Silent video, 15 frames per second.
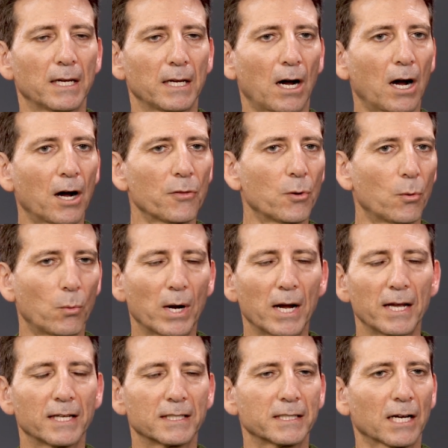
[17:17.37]
either
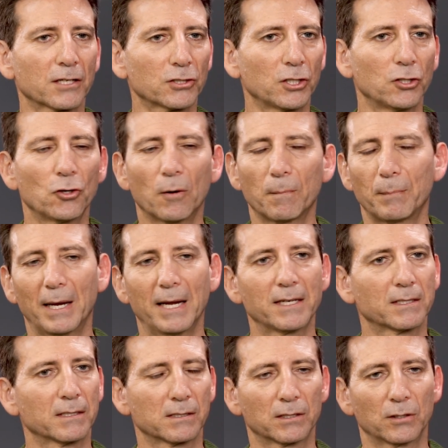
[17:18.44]
way, it's actually not
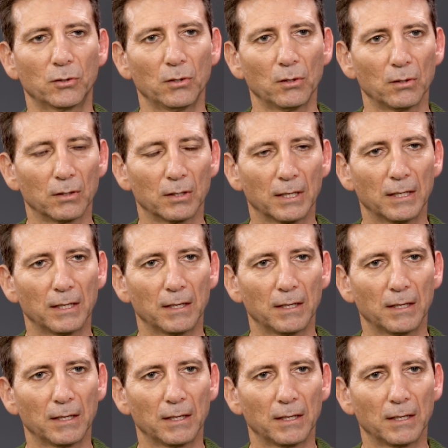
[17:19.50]
patience at all.